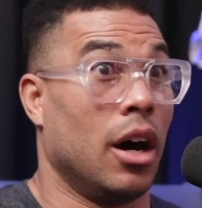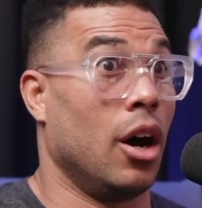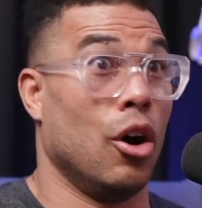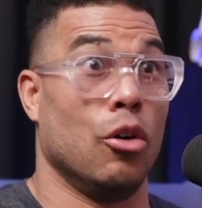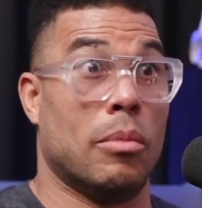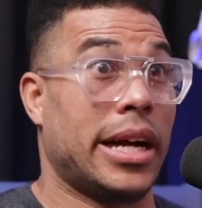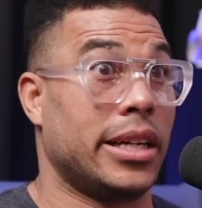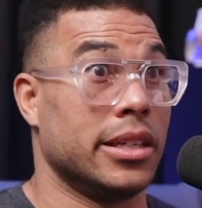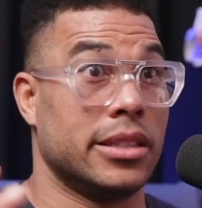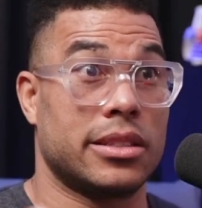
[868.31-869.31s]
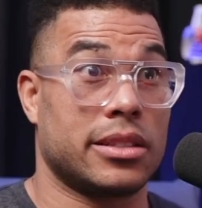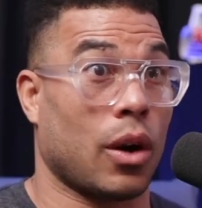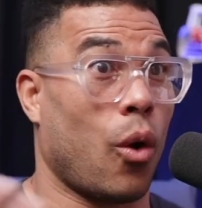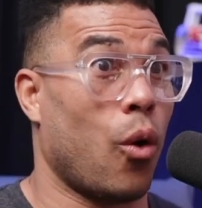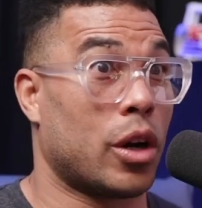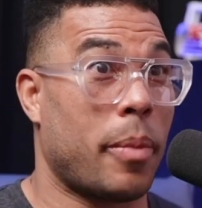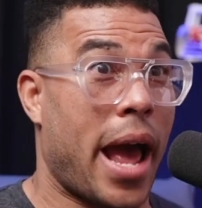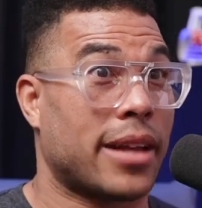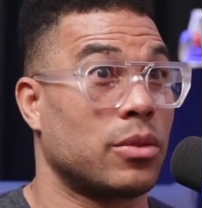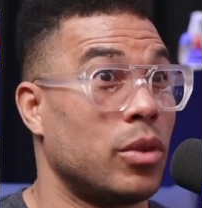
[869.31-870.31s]
oh my goodness, the
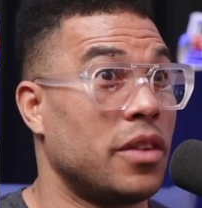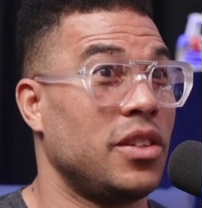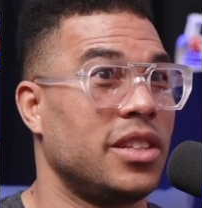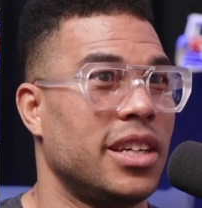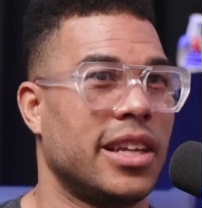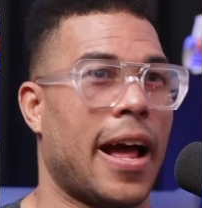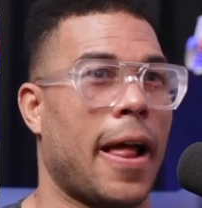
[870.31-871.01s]
quarterbacks. What if you did that?